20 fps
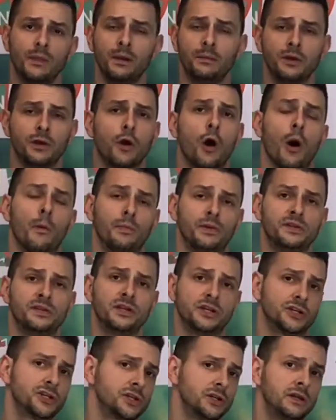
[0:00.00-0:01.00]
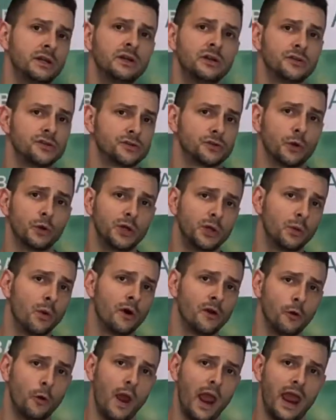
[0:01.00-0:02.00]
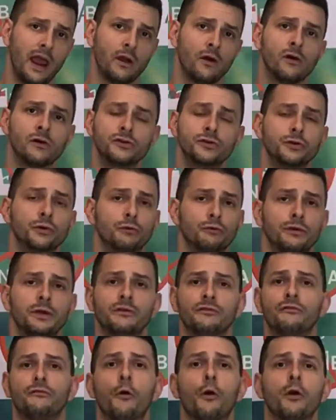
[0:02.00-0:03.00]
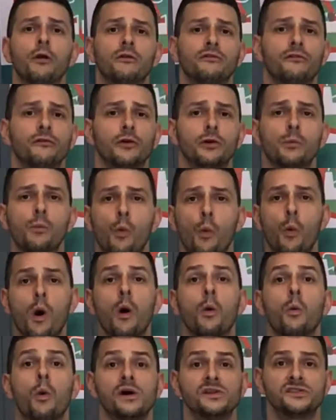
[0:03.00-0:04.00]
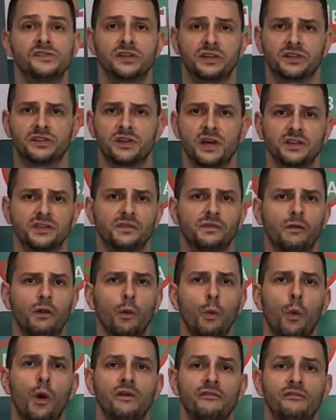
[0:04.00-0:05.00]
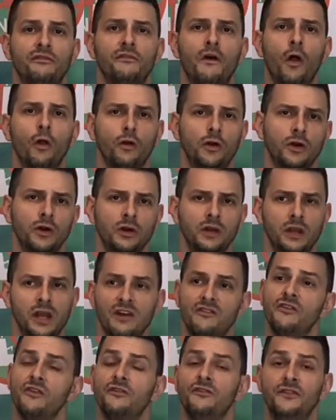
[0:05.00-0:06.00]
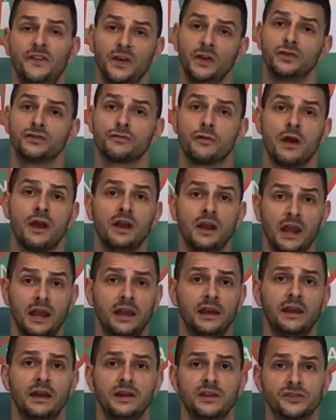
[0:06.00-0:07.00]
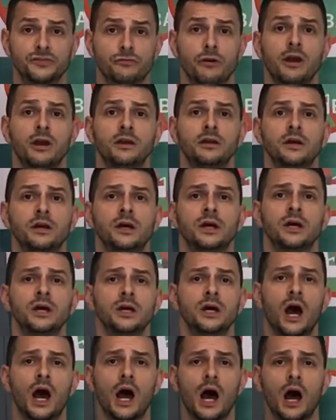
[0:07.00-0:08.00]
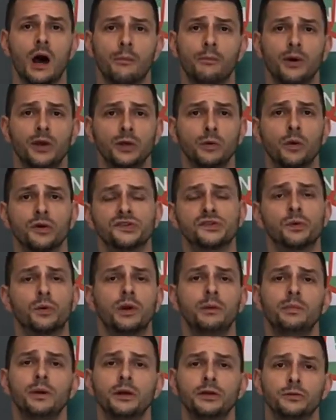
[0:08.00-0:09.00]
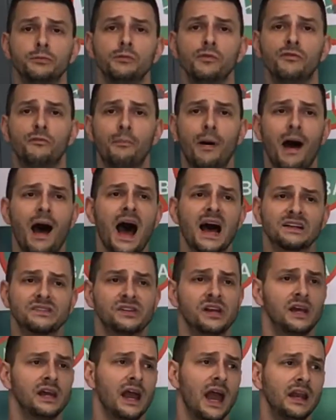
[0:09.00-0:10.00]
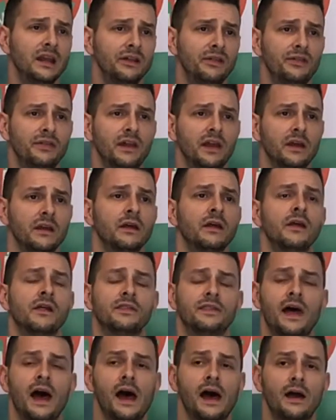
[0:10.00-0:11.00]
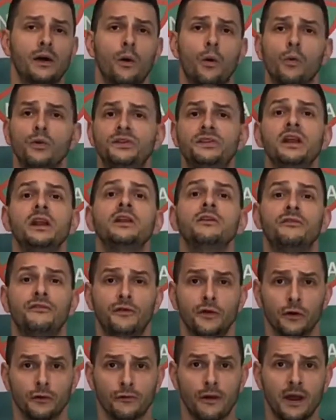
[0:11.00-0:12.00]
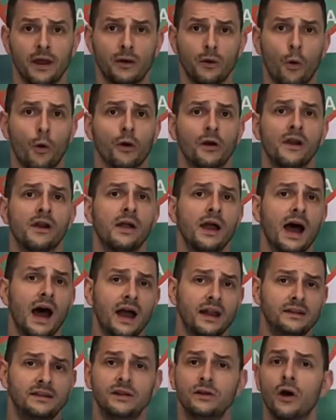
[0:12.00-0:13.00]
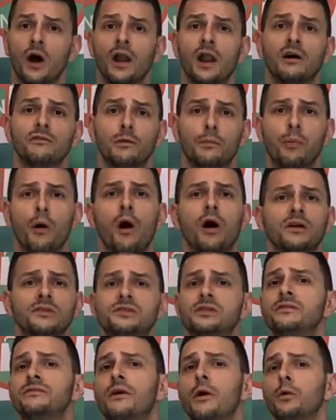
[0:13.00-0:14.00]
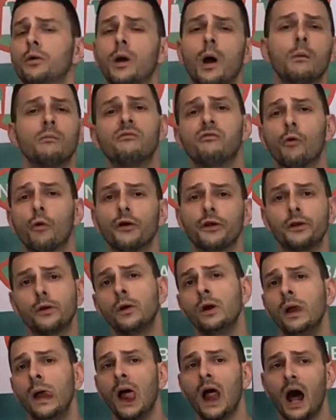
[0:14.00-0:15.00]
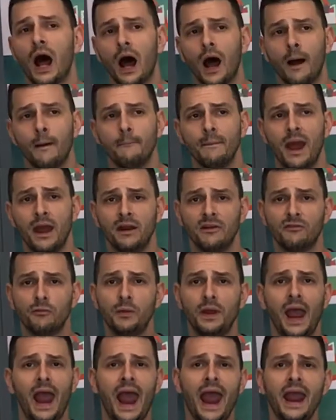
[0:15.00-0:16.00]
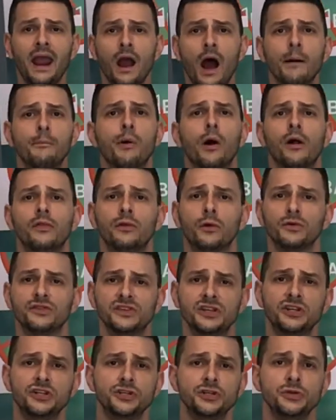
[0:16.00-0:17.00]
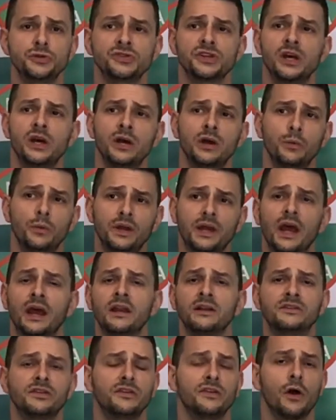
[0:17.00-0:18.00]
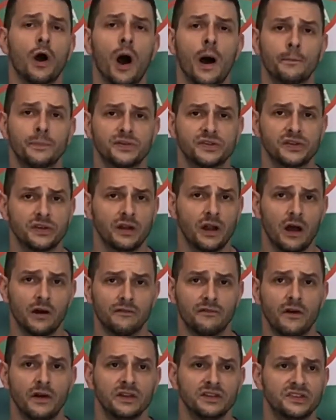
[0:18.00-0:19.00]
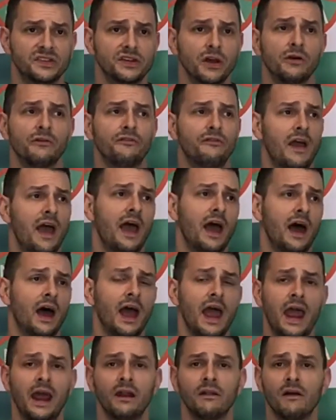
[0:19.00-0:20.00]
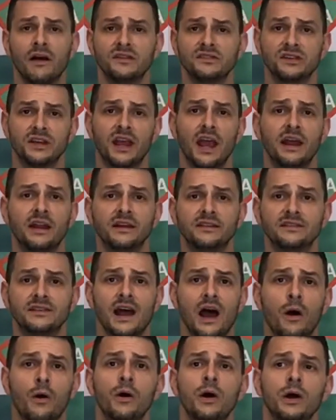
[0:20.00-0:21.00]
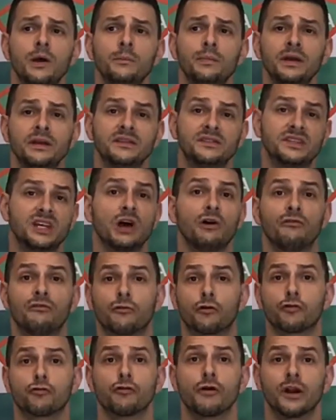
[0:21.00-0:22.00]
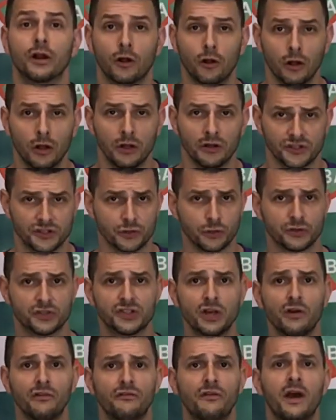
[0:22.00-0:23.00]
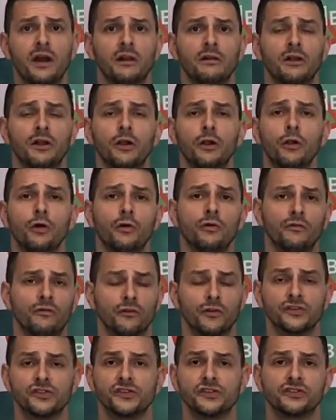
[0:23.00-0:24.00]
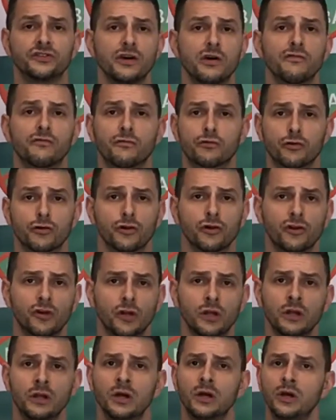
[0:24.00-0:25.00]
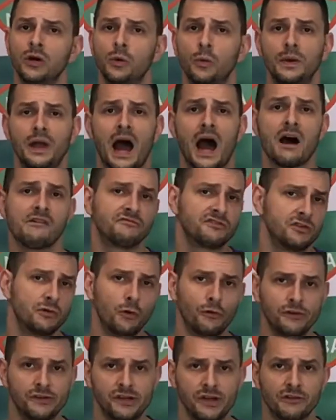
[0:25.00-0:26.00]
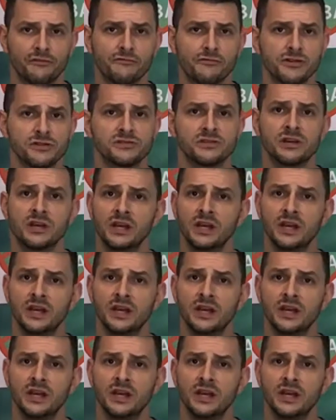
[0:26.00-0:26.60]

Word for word: maybe competition. So you want to hang on to reaffirm what was successful, what felt good. If it feels right, it is right. Uh, but you also want to be able to move past anything that didn't feel right or did not have a positive outcome for you. Um, and if we hang up on those issues, we get into the opposite of self-analyzing and it's now being self-critical. So self-analytical versus self-critical, we have to know the difference.